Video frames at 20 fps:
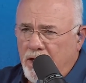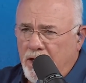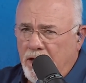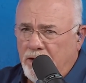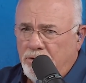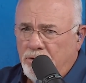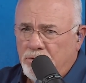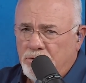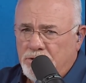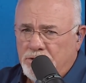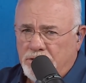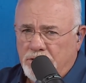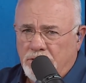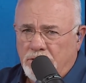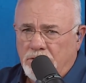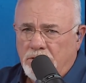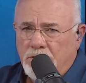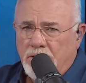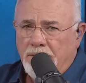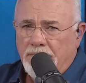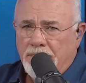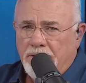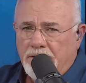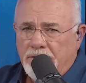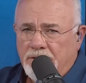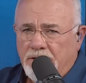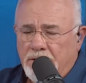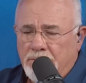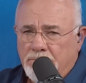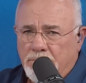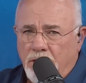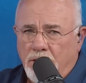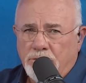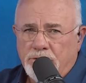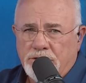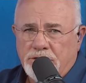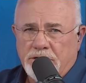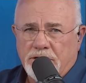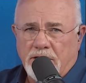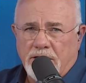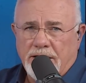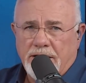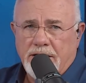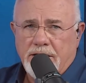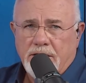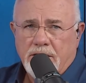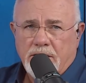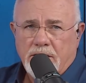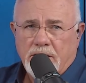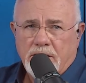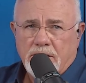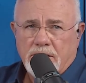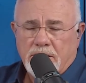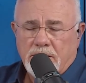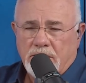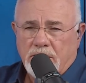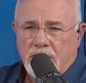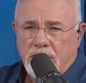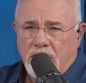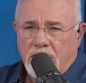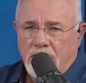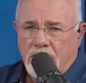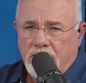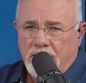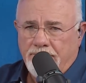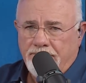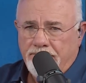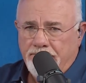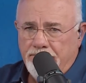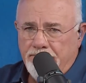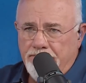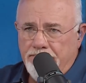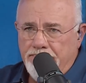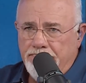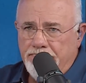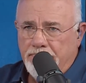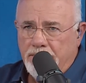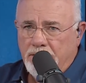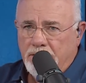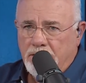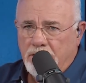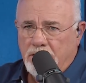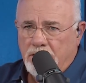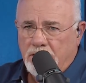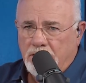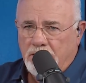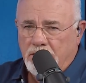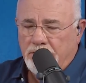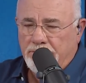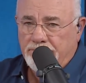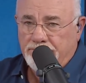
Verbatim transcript: And you're still emotionally Uh, uh,